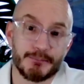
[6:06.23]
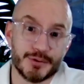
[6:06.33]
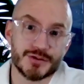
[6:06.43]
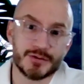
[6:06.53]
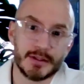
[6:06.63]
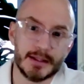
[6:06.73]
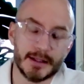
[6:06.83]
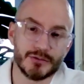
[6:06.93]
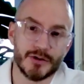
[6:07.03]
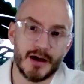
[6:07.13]
personally
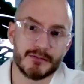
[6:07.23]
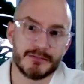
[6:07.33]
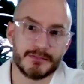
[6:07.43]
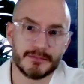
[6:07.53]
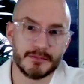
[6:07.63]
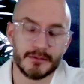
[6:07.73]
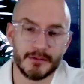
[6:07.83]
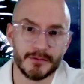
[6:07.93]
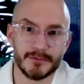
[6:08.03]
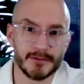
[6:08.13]
like to have
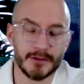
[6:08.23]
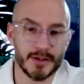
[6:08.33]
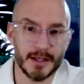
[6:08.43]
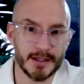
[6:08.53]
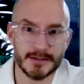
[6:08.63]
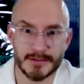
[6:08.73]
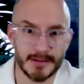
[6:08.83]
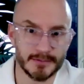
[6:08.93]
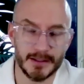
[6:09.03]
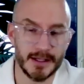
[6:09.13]
all these little kids
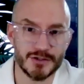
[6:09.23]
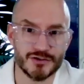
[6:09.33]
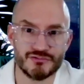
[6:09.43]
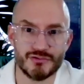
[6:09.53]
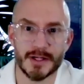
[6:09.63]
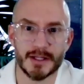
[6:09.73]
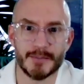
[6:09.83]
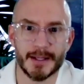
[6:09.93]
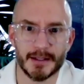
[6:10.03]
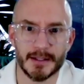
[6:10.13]
and teenagers running in
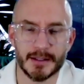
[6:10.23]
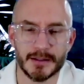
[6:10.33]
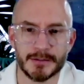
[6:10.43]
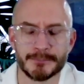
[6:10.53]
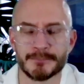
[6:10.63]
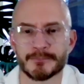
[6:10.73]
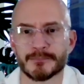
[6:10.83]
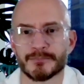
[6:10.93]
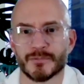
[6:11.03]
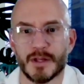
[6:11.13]
my clinic.
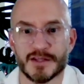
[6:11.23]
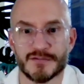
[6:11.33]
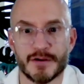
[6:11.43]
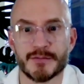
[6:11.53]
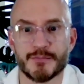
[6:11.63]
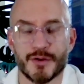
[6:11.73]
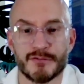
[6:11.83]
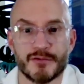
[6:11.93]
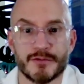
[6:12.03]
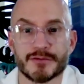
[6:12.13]
It's very
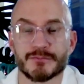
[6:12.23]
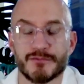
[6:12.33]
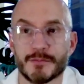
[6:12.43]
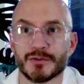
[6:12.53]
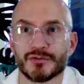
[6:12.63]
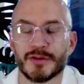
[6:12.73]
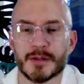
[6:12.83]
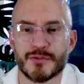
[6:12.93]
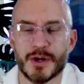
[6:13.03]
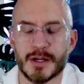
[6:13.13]
important for me to see
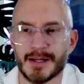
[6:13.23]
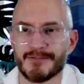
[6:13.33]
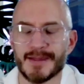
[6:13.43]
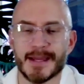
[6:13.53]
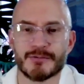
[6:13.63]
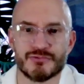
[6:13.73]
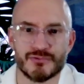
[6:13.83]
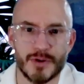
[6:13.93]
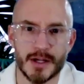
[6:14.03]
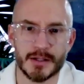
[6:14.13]
them run. If they can
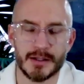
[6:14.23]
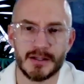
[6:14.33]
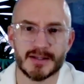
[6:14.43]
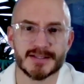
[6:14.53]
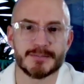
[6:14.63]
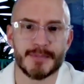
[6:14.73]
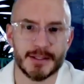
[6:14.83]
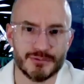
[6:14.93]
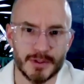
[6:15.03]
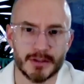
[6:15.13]
run in a
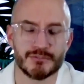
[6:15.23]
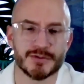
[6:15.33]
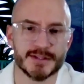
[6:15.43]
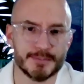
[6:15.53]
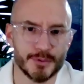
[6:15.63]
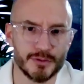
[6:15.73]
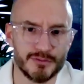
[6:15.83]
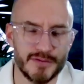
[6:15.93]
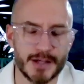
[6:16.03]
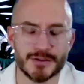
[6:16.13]
symmetric, reciprocal
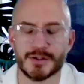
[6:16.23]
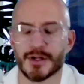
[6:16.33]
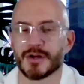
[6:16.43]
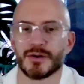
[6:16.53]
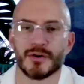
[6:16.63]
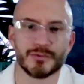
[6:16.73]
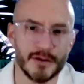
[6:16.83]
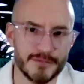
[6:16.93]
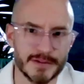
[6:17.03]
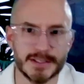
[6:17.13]
fashion, no
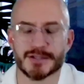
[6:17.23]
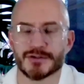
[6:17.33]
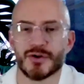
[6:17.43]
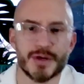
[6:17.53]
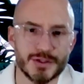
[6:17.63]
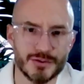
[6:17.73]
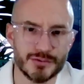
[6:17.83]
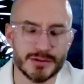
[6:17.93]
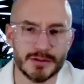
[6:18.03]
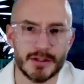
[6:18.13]
deficits, no
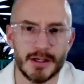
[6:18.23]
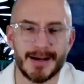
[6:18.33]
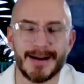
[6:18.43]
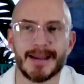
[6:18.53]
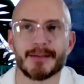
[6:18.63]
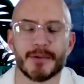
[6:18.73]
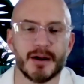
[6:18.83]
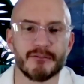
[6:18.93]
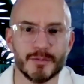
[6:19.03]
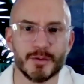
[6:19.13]
issues, I am
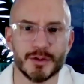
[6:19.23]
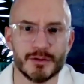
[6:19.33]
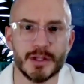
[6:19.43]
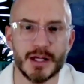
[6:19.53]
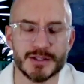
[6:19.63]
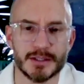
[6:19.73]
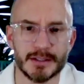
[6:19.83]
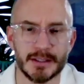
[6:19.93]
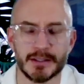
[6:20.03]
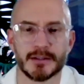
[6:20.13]
comfortable
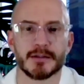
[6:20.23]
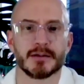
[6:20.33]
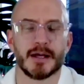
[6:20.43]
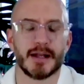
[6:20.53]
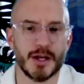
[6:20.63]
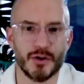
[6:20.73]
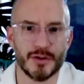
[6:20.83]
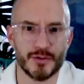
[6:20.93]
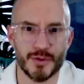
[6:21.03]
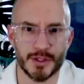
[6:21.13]
neurologically, and I know
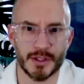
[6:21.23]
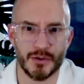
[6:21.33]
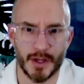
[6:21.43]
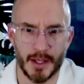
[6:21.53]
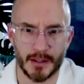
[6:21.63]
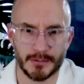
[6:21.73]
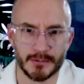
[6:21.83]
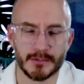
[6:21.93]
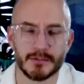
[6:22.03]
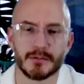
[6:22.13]
they're working okay.
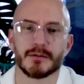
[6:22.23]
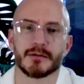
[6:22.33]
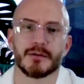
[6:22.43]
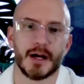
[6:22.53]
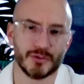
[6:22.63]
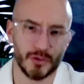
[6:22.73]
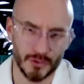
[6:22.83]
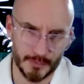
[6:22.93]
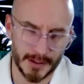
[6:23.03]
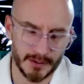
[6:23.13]
I told
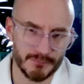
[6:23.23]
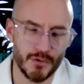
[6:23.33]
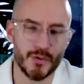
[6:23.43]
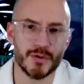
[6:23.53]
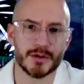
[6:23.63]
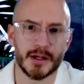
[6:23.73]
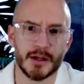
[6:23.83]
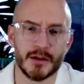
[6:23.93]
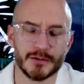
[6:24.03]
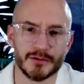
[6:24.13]
you bending forward and
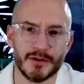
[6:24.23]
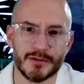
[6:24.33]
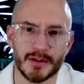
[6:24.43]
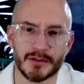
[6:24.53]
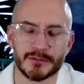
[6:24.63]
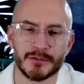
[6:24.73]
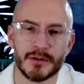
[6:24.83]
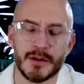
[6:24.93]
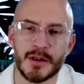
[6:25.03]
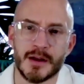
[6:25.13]
all these other things.
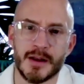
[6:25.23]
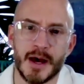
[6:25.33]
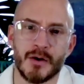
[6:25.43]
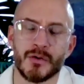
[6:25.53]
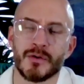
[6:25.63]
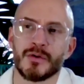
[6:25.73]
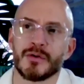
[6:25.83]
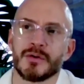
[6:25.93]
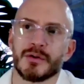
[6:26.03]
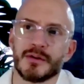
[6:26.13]
Now,
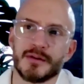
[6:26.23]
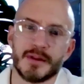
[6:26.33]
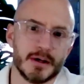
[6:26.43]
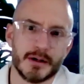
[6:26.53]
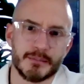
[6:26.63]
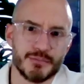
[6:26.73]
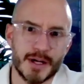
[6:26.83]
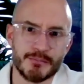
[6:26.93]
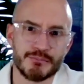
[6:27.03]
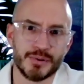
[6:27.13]
the
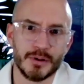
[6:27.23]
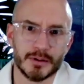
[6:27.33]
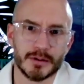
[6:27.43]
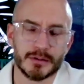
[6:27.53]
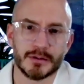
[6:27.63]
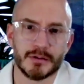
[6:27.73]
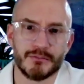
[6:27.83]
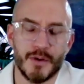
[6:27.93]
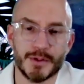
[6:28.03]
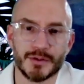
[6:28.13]
bread and bulk of
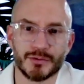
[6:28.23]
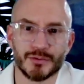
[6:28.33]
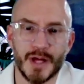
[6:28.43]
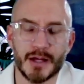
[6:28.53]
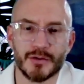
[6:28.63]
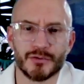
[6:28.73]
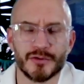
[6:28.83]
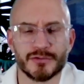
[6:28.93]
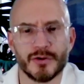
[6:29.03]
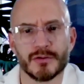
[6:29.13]
what we do to diagnose
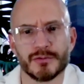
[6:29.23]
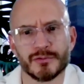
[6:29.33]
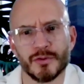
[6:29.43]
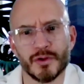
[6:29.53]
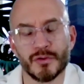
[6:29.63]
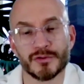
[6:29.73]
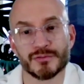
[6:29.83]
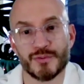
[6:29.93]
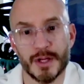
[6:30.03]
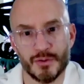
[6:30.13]
is called
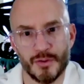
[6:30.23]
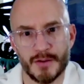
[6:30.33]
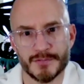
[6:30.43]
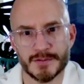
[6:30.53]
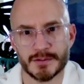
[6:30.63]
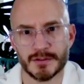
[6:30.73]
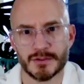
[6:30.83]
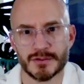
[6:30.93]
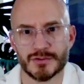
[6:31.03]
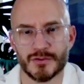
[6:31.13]
scoliosis radiographs.
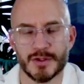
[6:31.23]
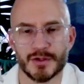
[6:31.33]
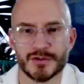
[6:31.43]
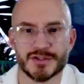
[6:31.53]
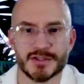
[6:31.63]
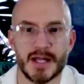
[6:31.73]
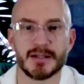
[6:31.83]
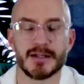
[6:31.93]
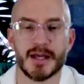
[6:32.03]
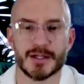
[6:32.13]
So they're
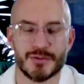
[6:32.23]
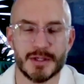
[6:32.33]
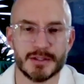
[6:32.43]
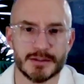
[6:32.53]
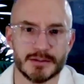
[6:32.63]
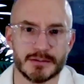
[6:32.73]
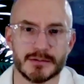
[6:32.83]
standing x-rays